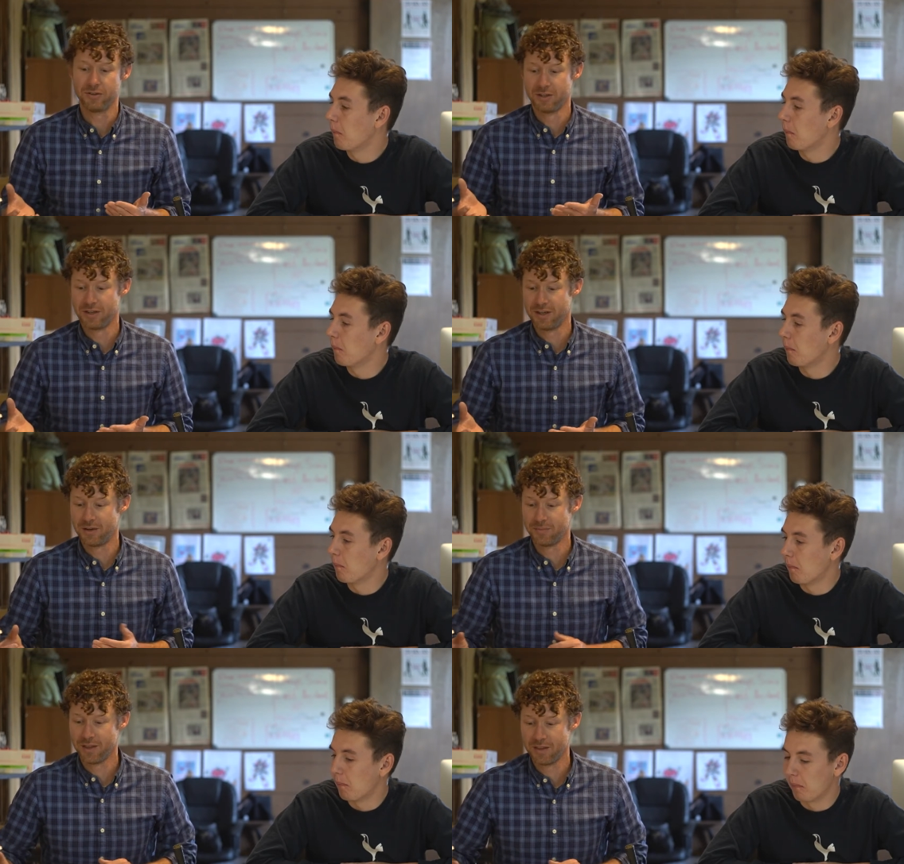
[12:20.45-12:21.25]
Speaker 1: Mm-hmm.
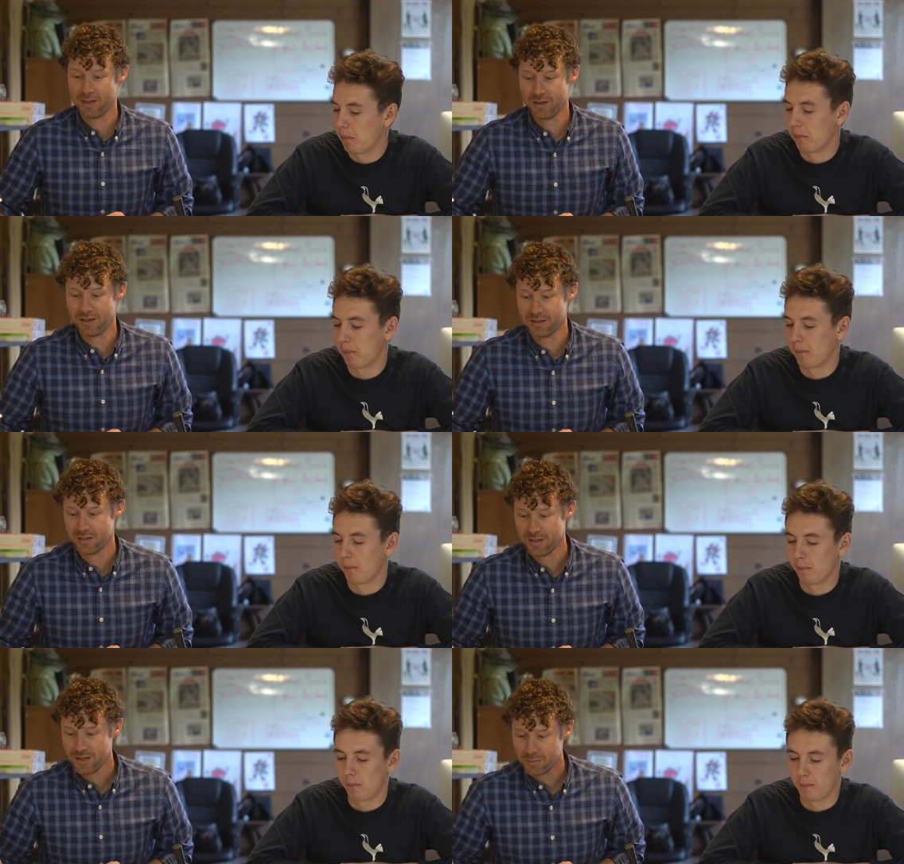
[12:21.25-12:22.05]
Um, and then he,
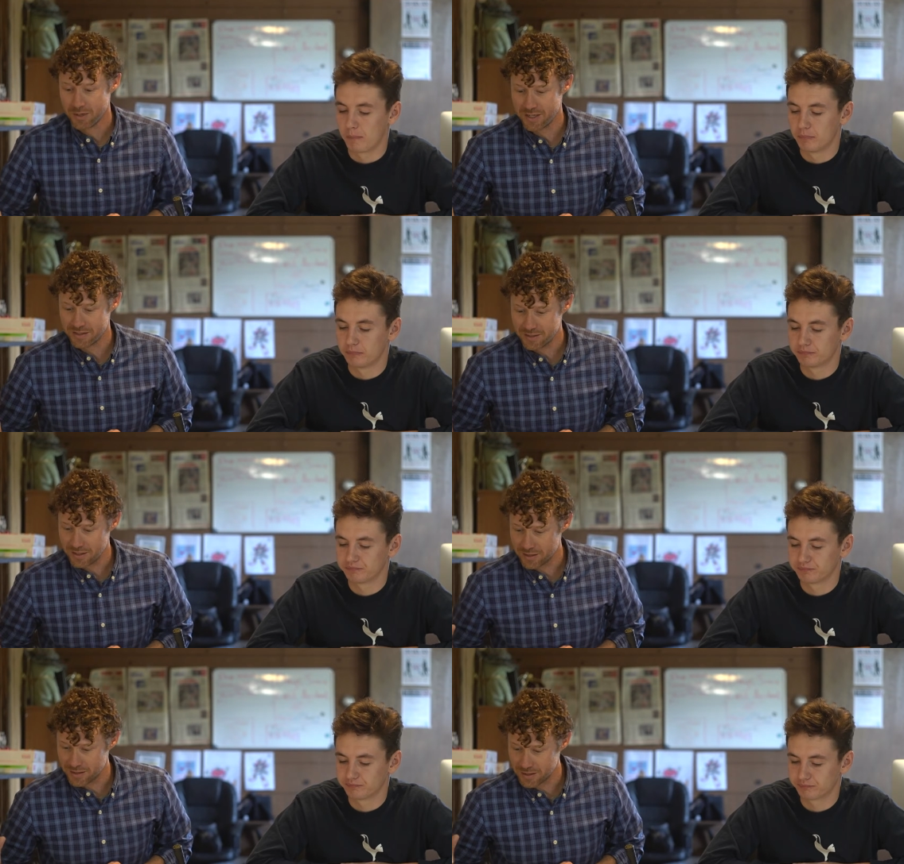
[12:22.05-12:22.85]
but he
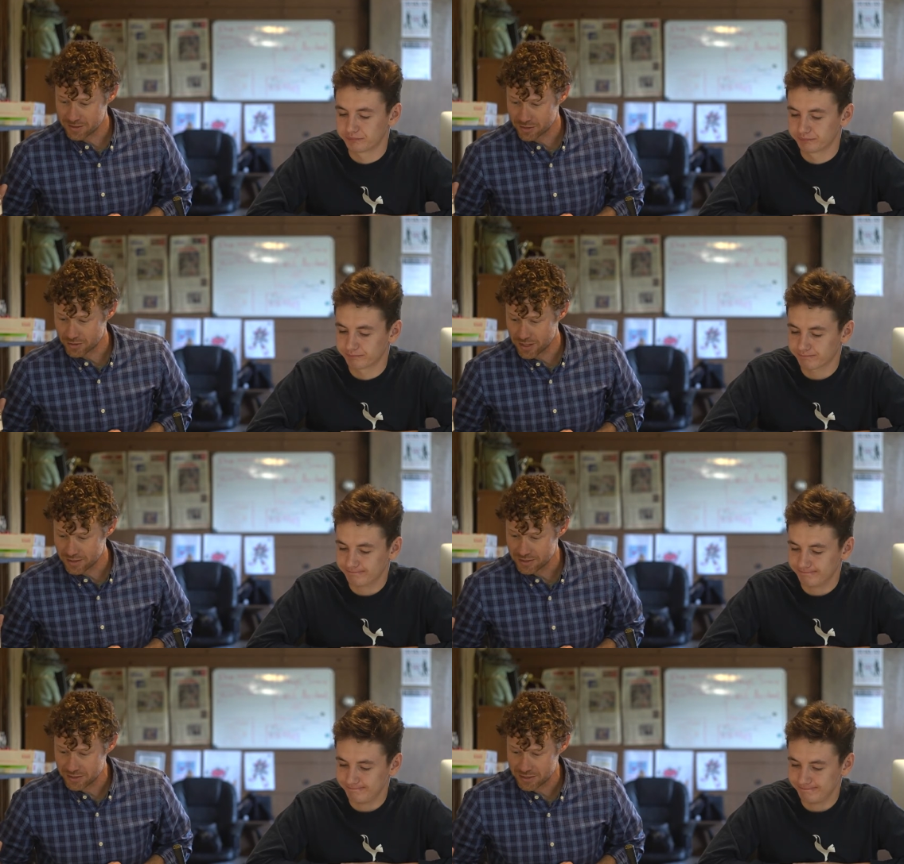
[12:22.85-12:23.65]
said that his
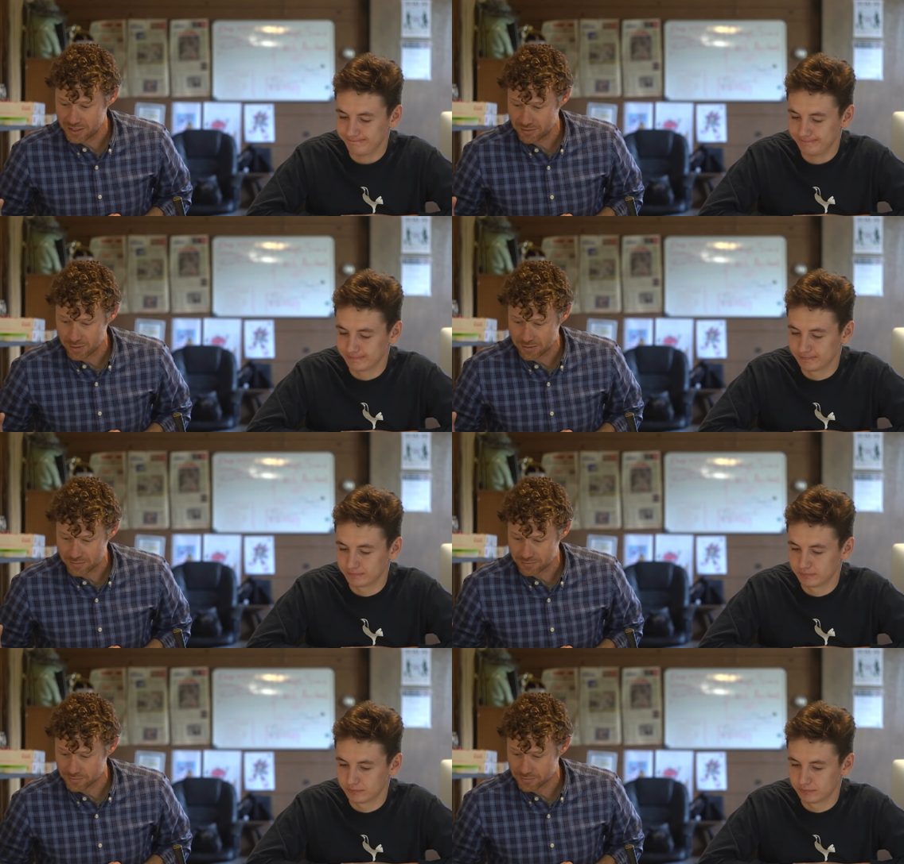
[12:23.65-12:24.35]
greatest achievement